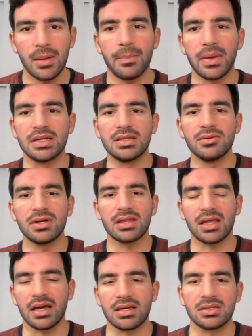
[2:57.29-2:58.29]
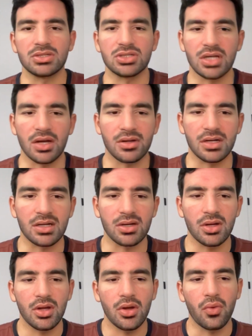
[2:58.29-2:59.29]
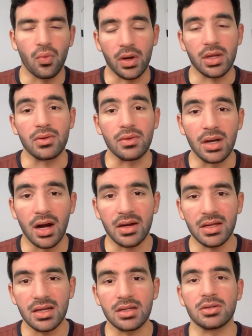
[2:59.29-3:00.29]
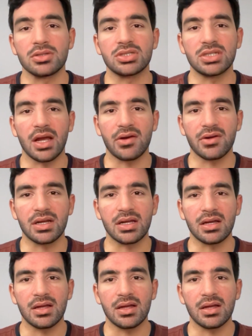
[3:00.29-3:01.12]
By doing that and sharing where you got it, you're sharing